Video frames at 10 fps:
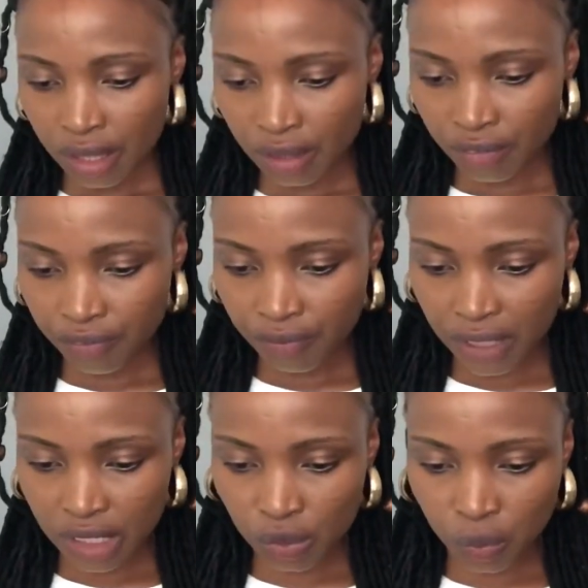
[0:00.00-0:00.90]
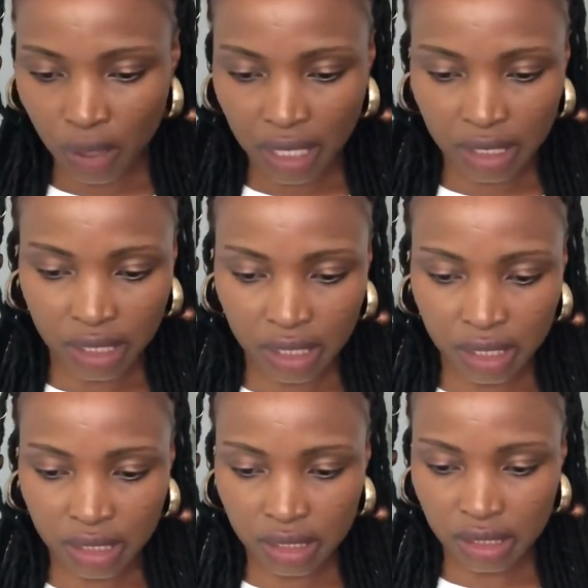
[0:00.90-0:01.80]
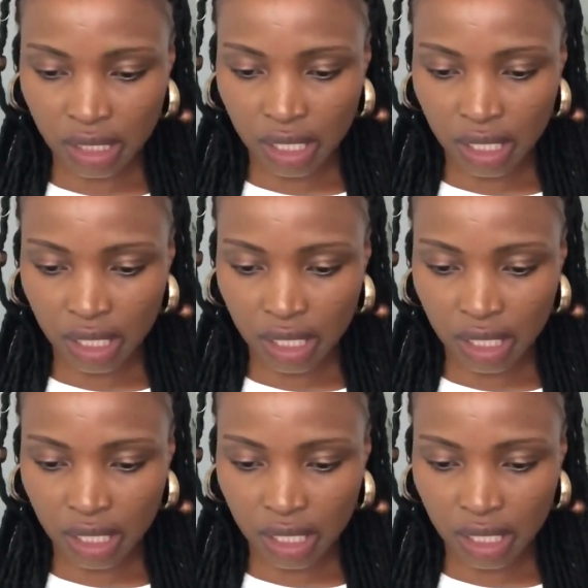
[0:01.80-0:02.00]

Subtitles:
The first one is